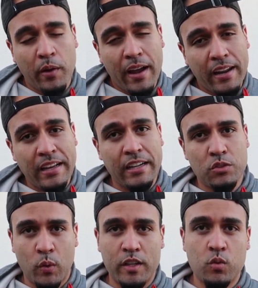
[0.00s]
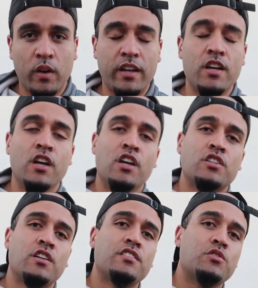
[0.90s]
we were heading into twenty twenty.
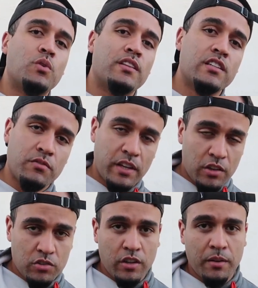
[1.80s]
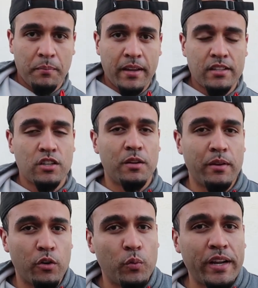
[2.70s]
So this is what this video is going to be. It's going
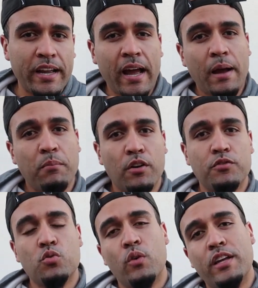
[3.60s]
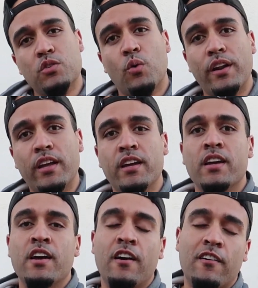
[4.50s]
to be a recap of twenty twenty,
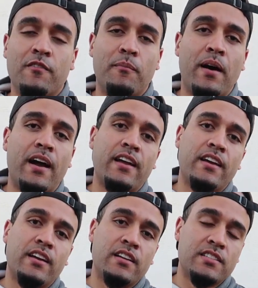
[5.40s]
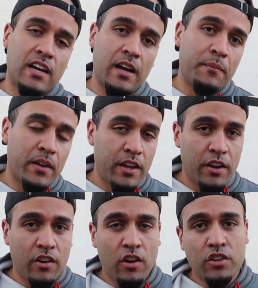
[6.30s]
of my time
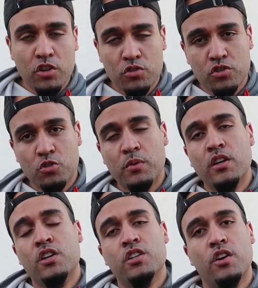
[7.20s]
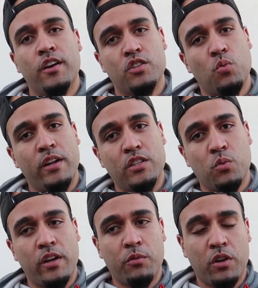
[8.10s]
here on YouTube during twenty
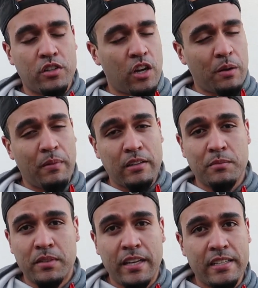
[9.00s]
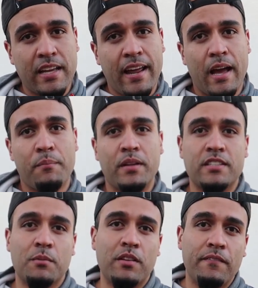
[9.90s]
twenty. We're going to talk about some things that
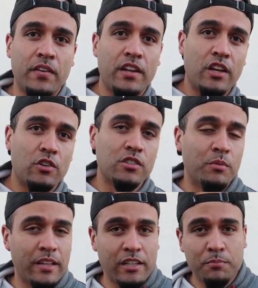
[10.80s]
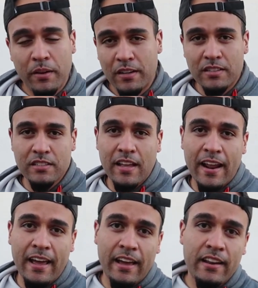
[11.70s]
happened, some of the videos, some of the experiences that
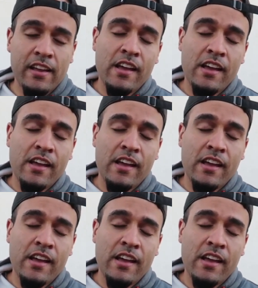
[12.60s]
I had,